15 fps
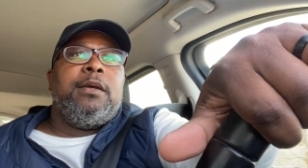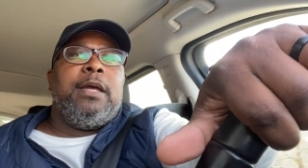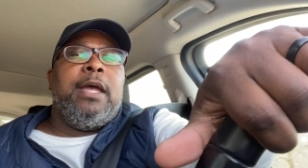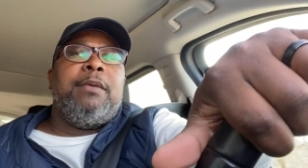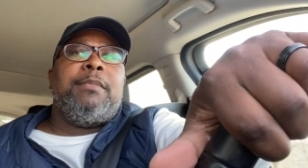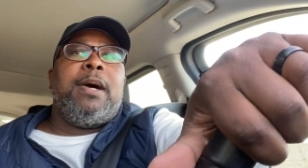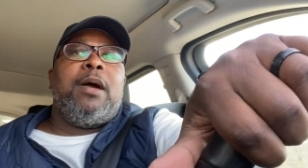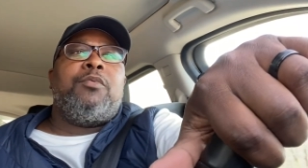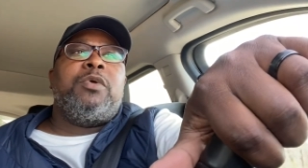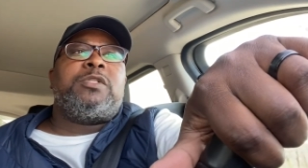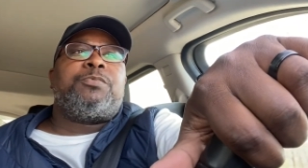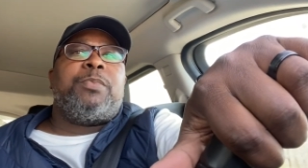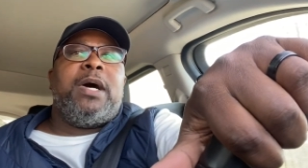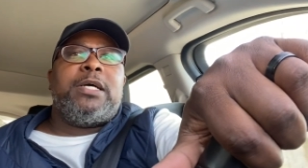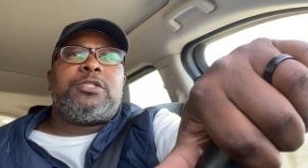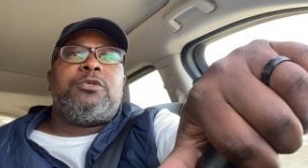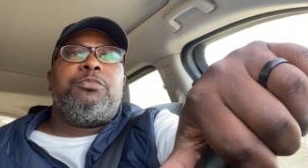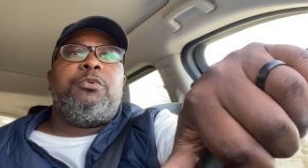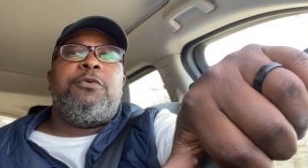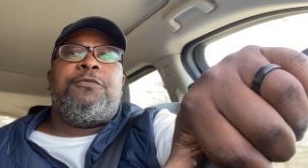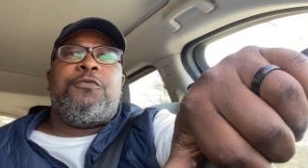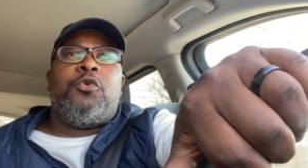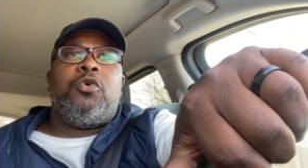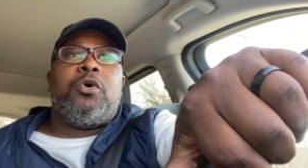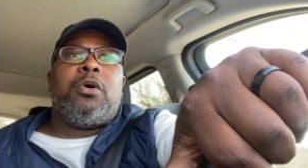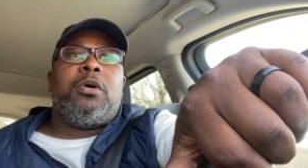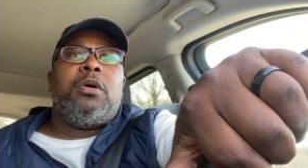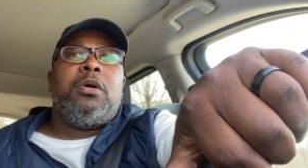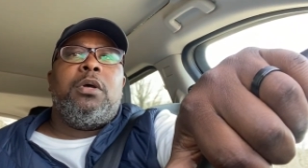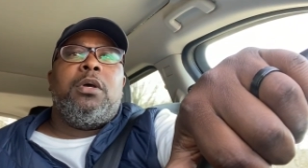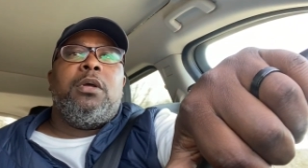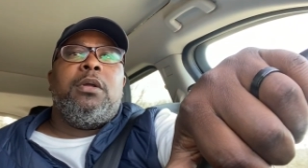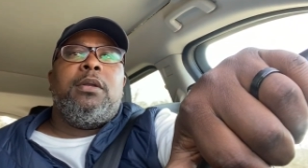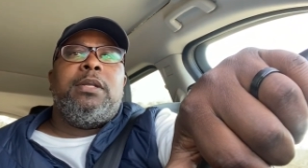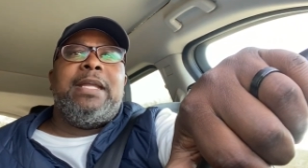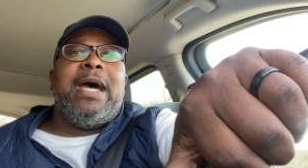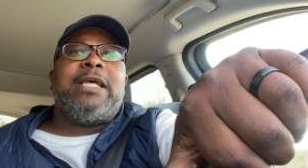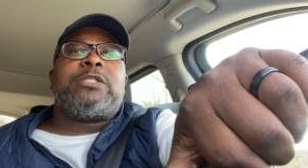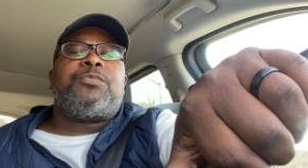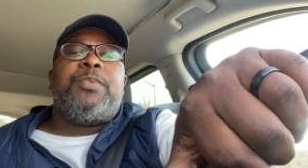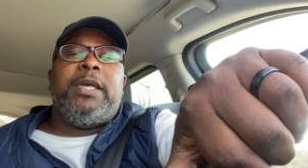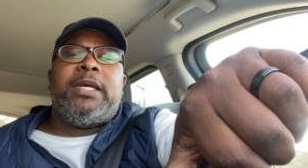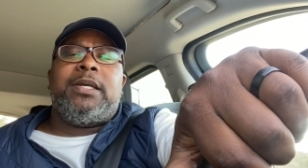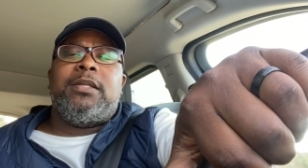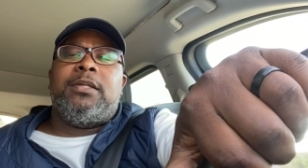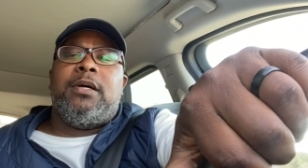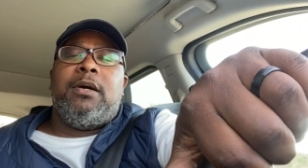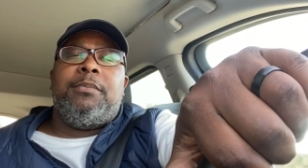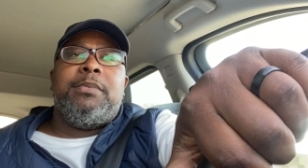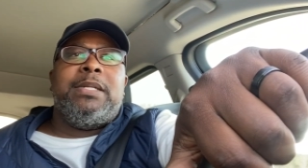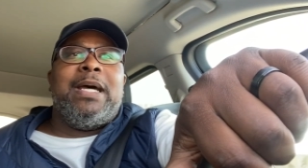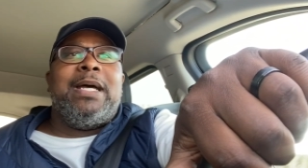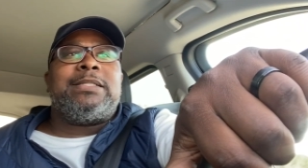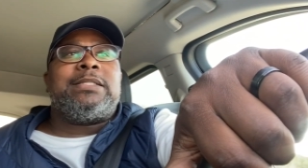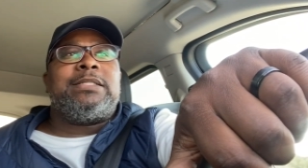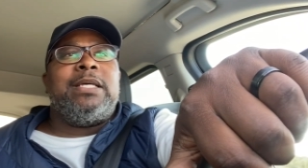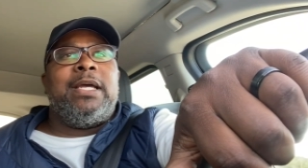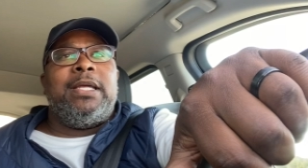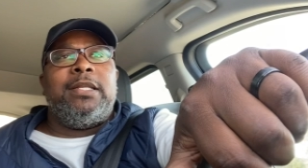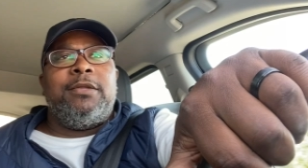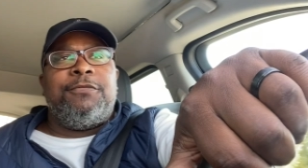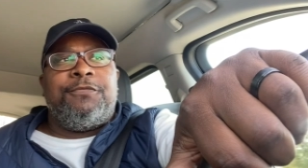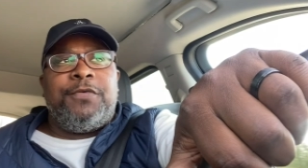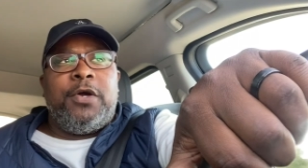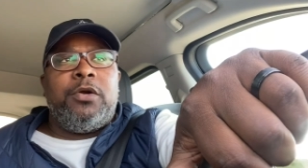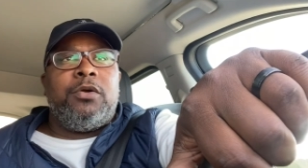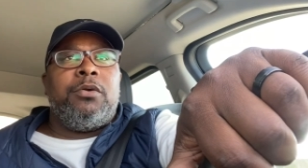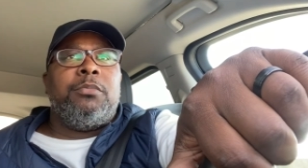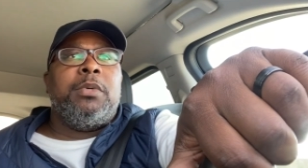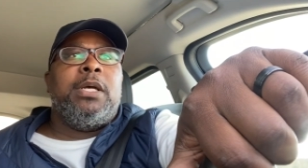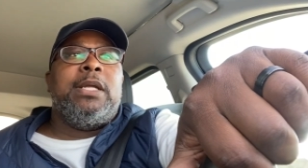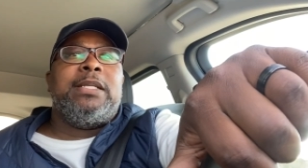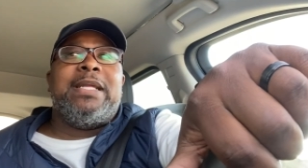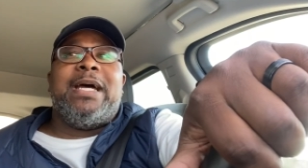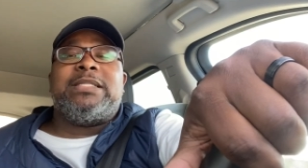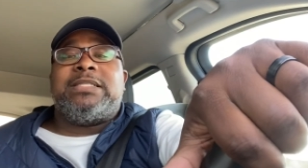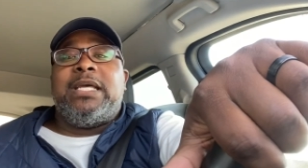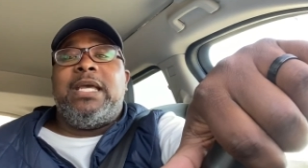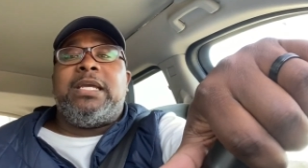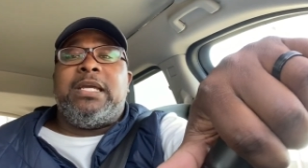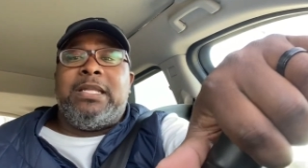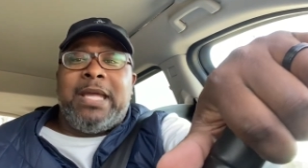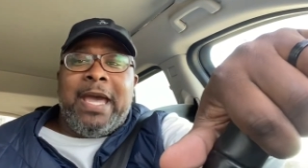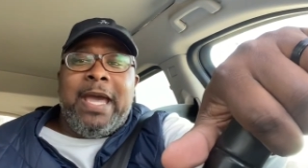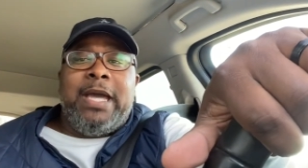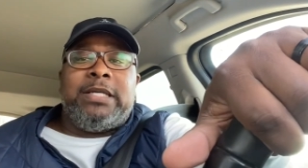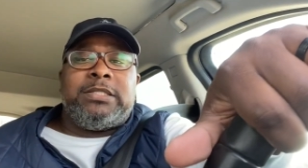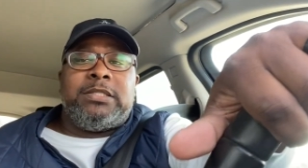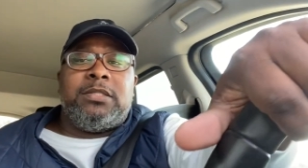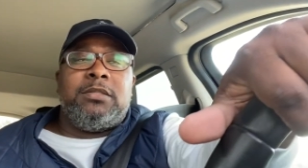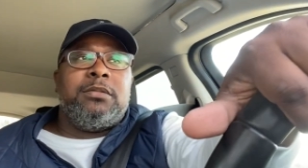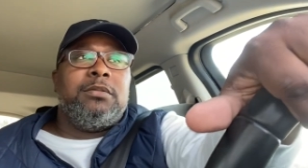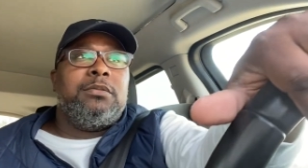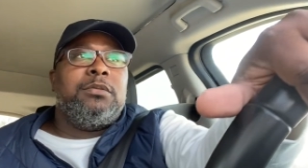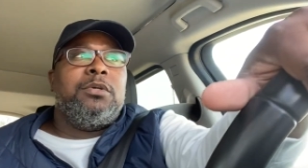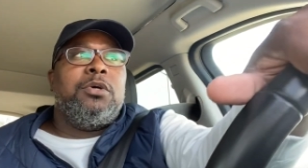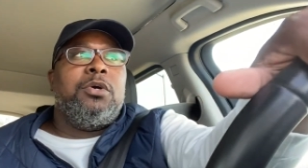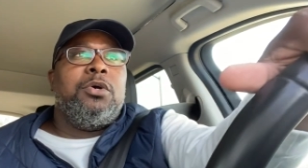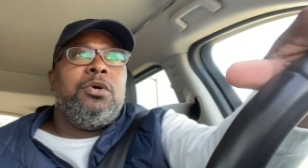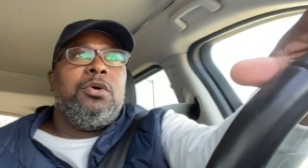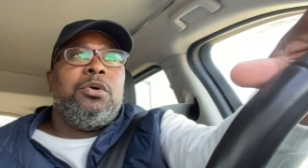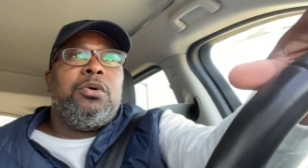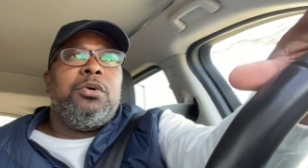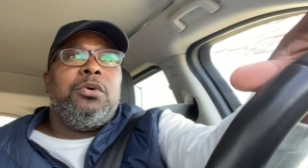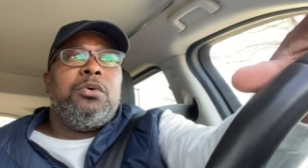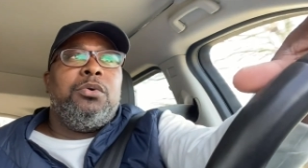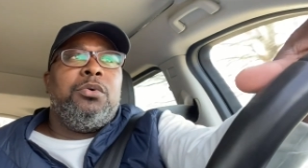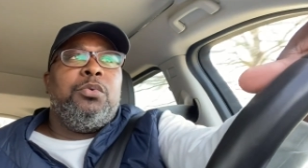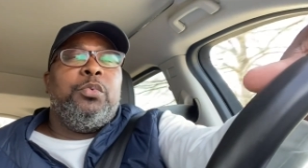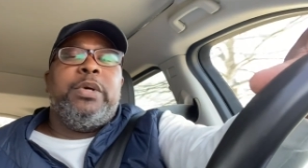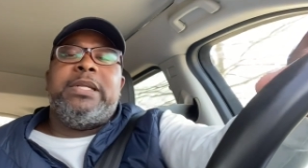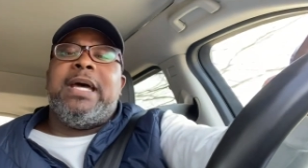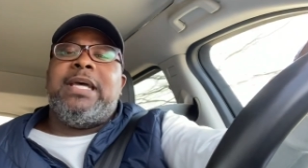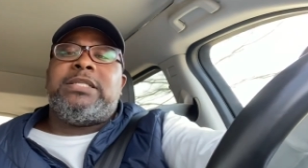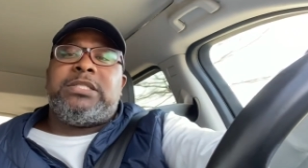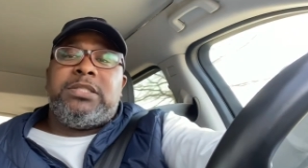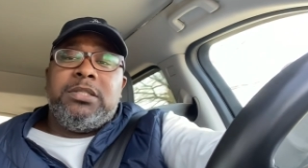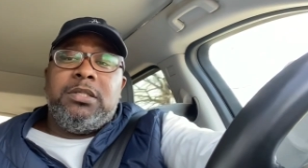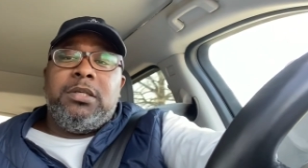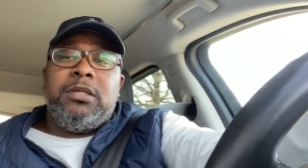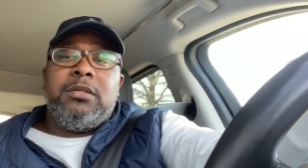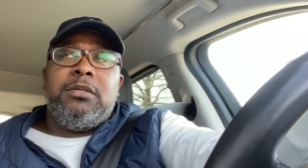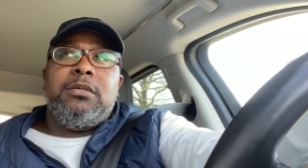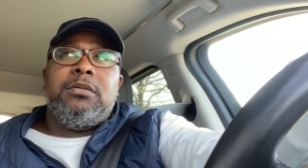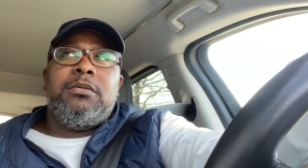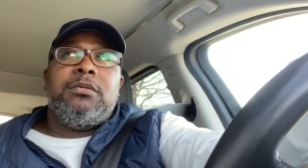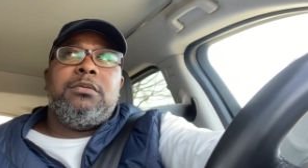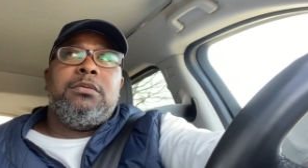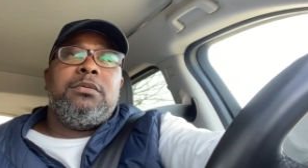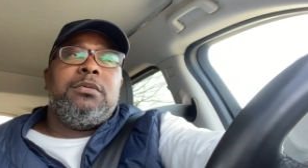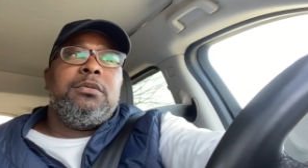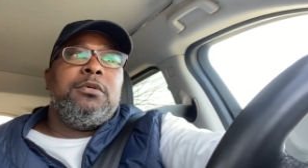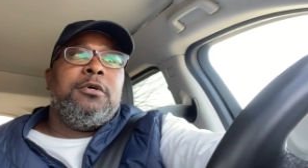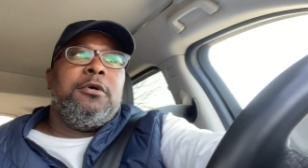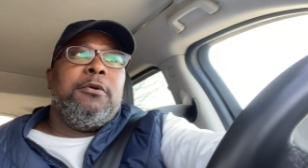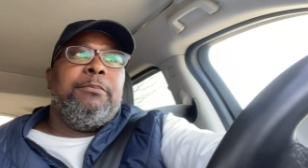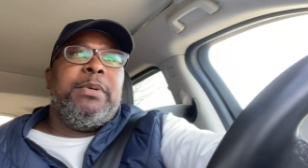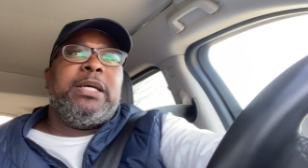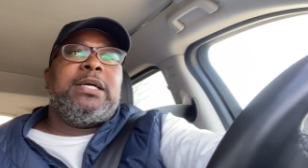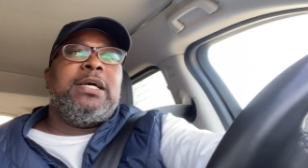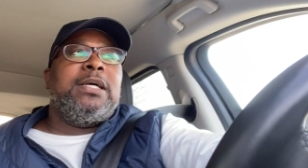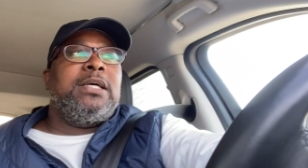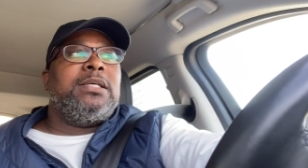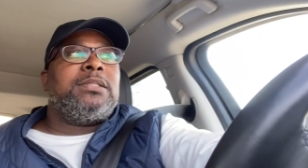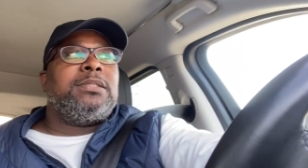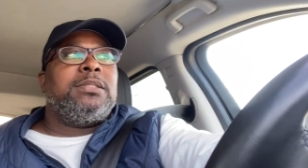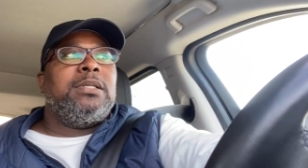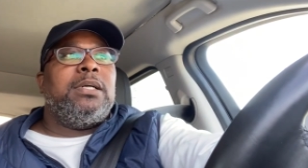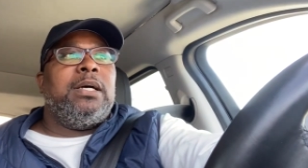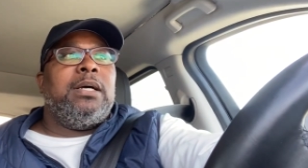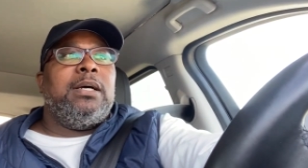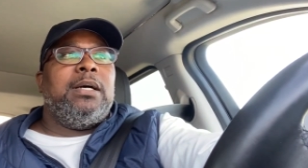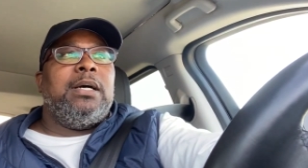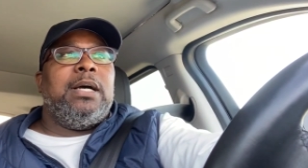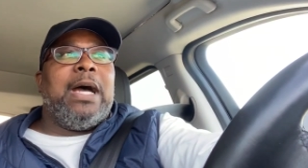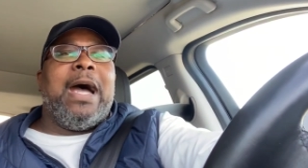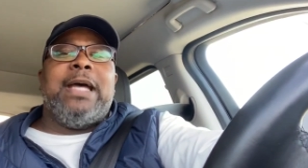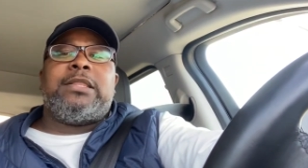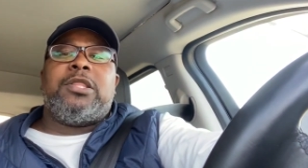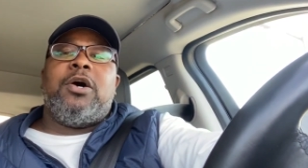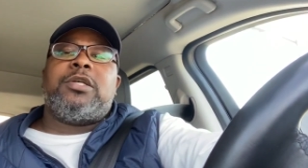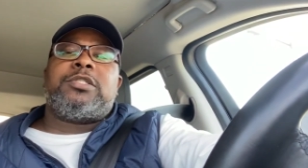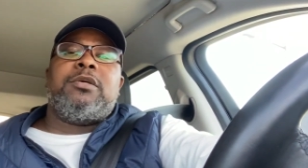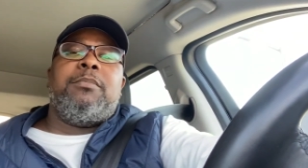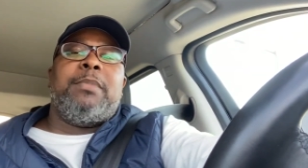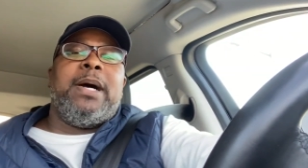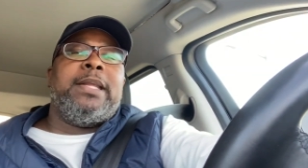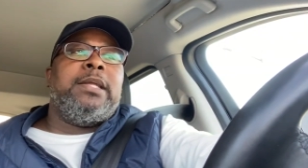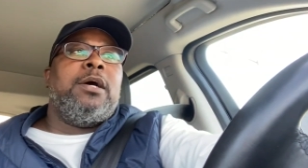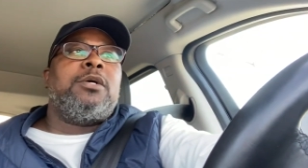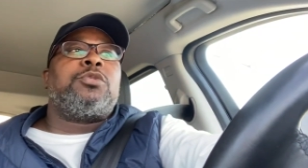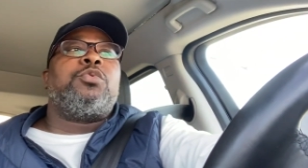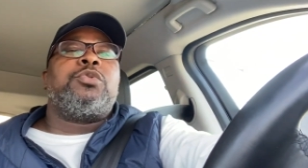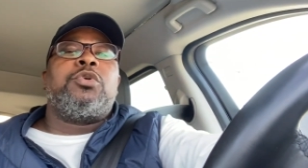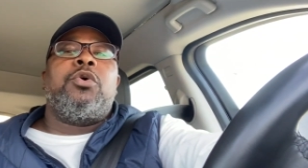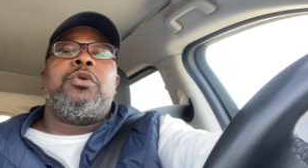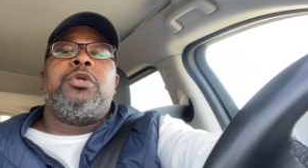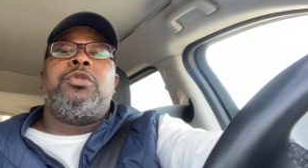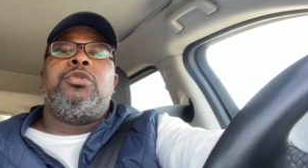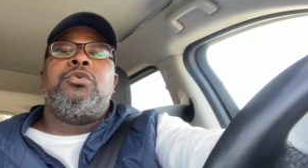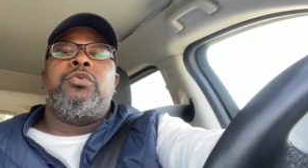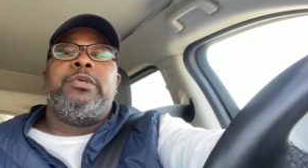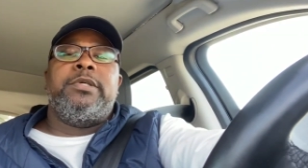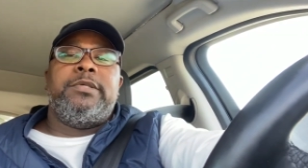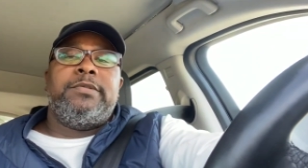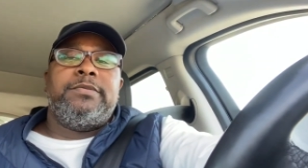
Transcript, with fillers: am I responsible for not speaking up, not standing firm, not taking action when I should because I thought somebody else was going to do it?